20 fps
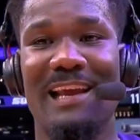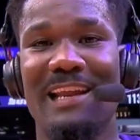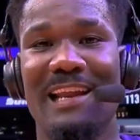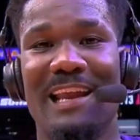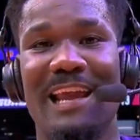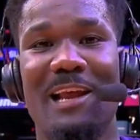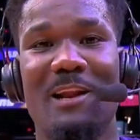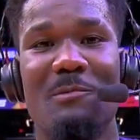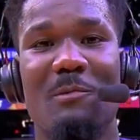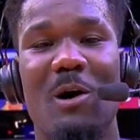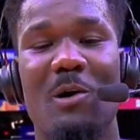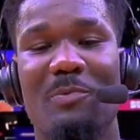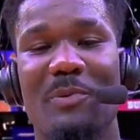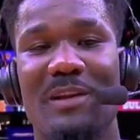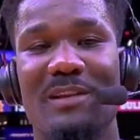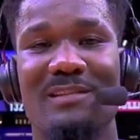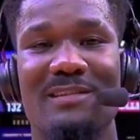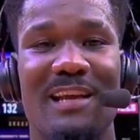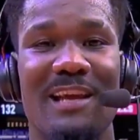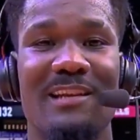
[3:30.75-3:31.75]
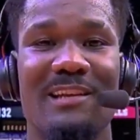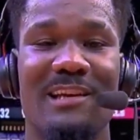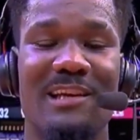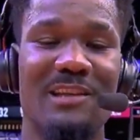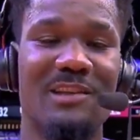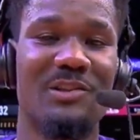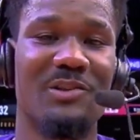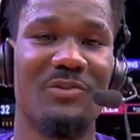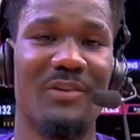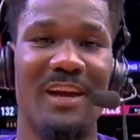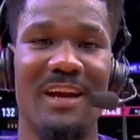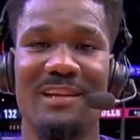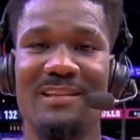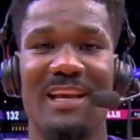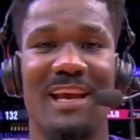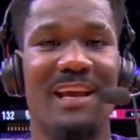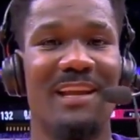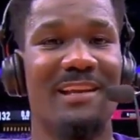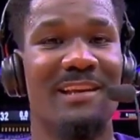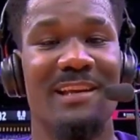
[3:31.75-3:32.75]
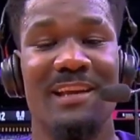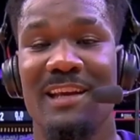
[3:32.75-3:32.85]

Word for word: and get him open, setting good screens, and,